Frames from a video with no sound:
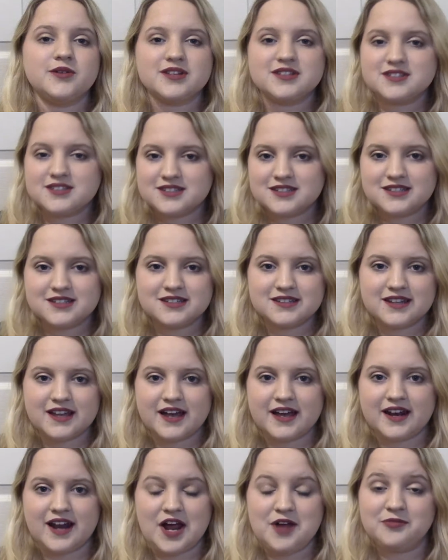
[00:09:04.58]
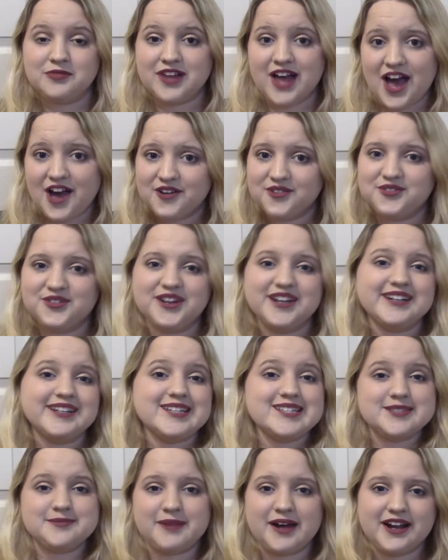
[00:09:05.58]
can see that I'm laughing
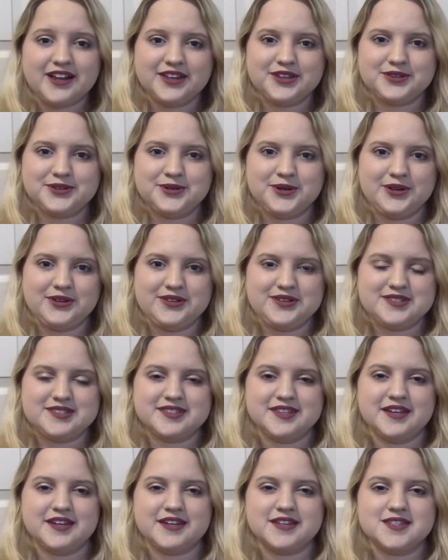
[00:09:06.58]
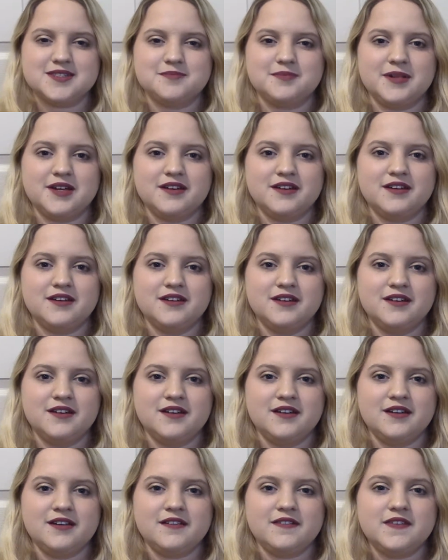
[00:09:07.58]
and smiling through all these things, but
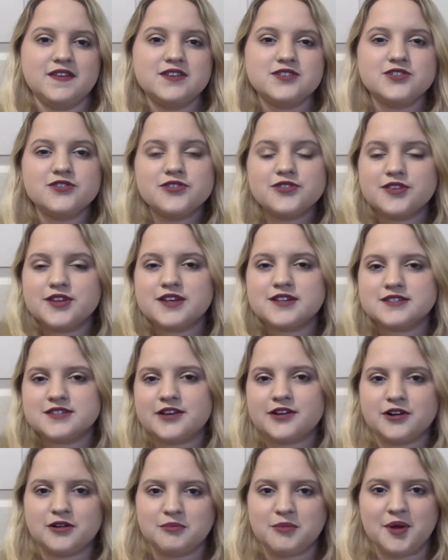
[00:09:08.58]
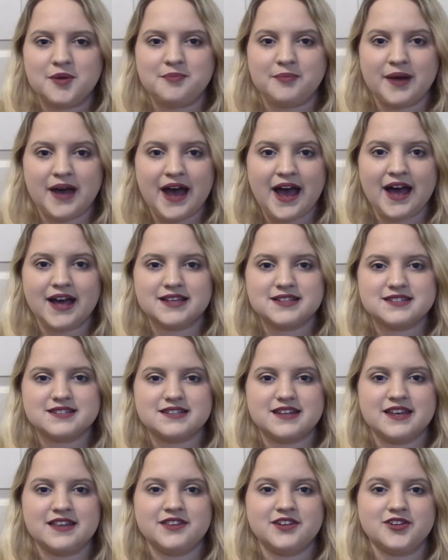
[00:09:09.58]
these are things that are my
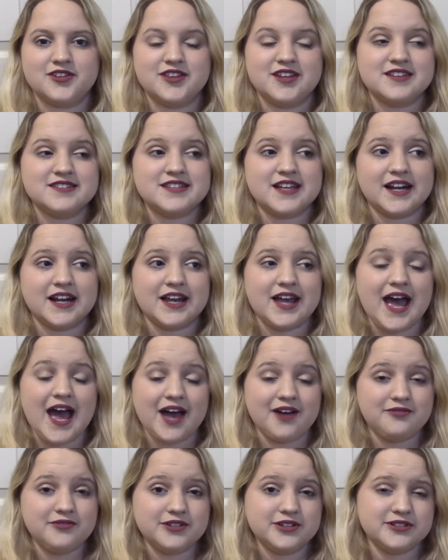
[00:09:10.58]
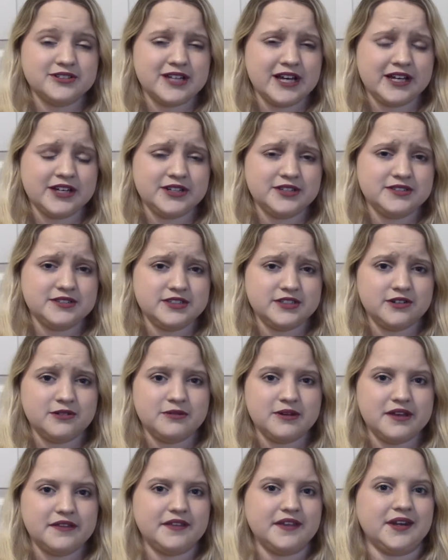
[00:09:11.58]
past, and they're things that I have learned how to deal
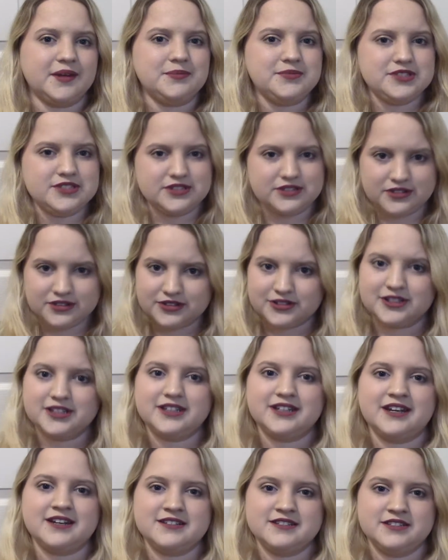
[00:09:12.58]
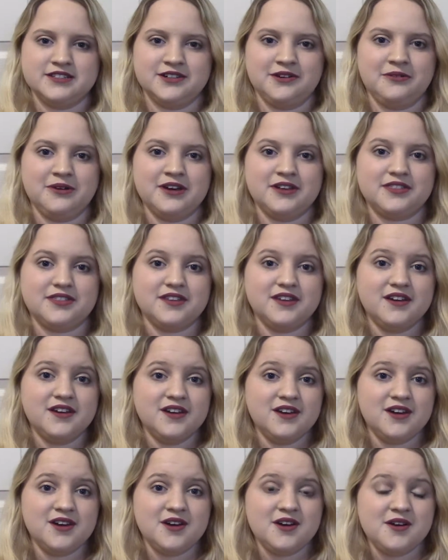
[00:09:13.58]
with, and I'm still learning how to deal with,
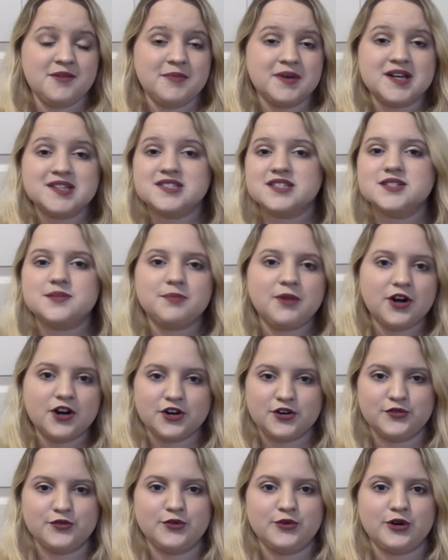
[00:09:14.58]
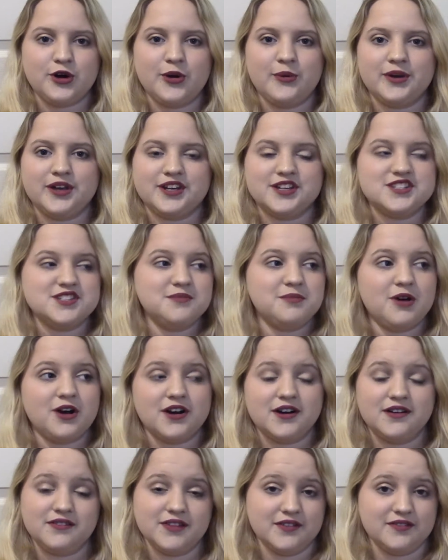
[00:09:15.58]
because it's a part of growing, it's a
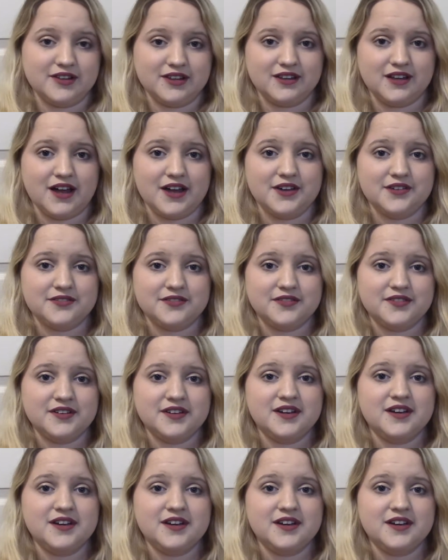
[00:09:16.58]
part of living life.